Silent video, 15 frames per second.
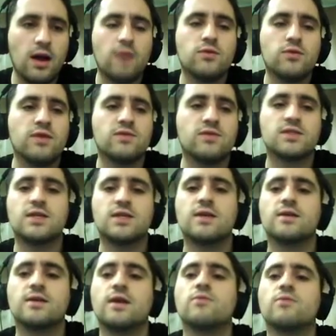would even say
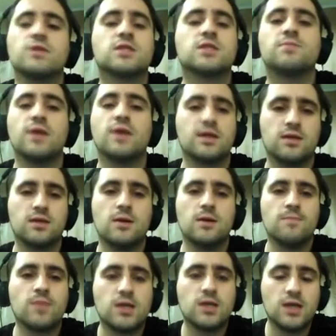that I would expect
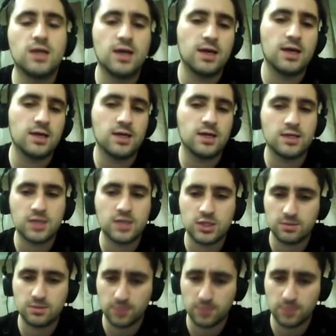such